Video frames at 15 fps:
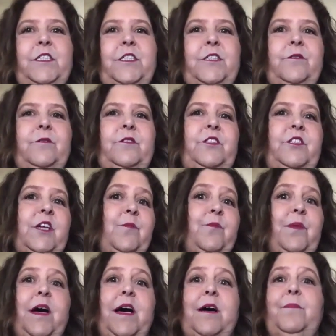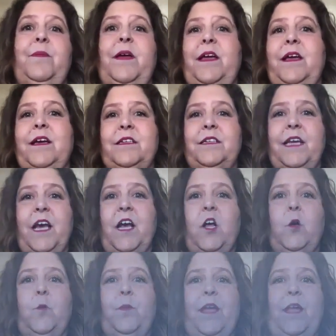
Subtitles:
to jump up and help.